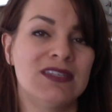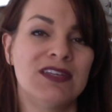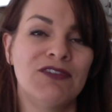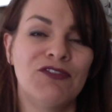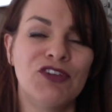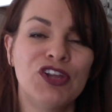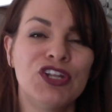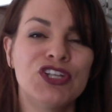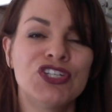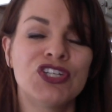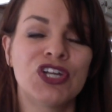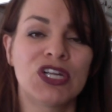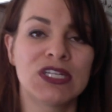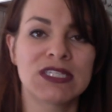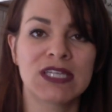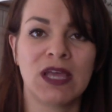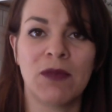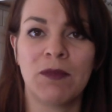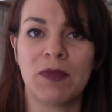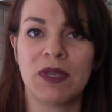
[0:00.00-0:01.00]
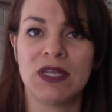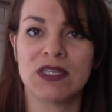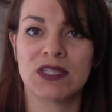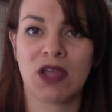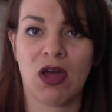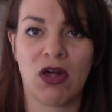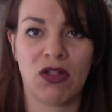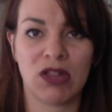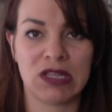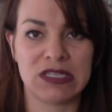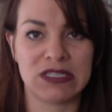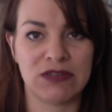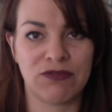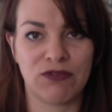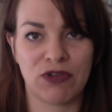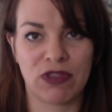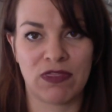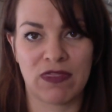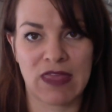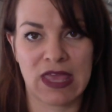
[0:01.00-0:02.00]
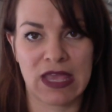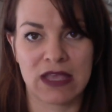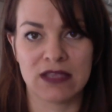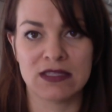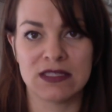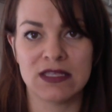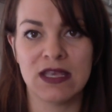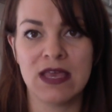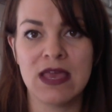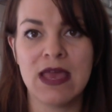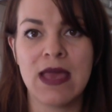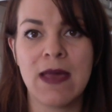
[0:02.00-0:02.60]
Different insurance companies call it different things,